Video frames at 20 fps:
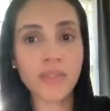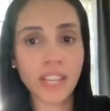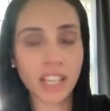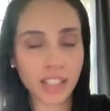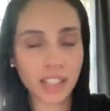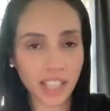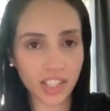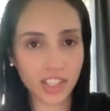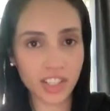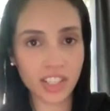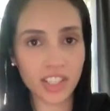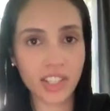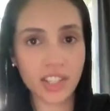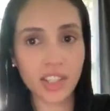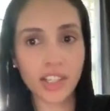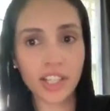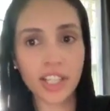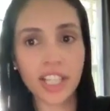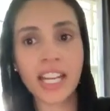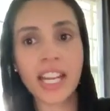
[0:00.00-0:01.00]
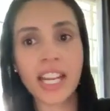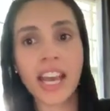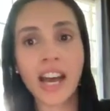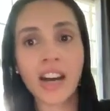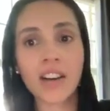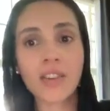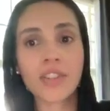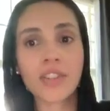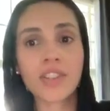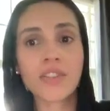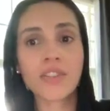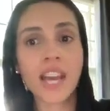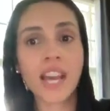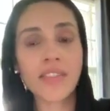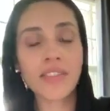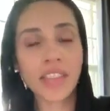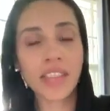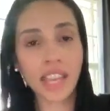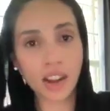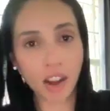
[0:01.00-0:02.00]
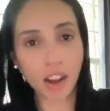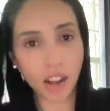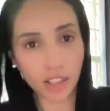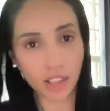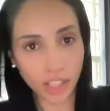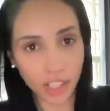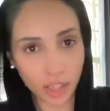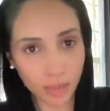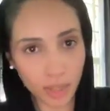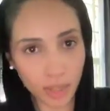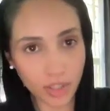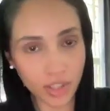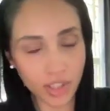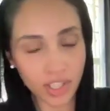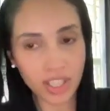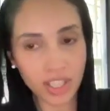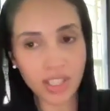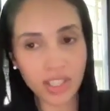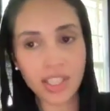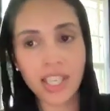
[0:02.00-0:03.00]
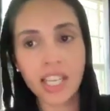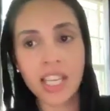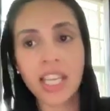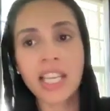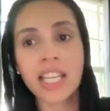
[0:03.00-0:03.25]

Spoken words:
regulation is learning how to navigate all your emotions,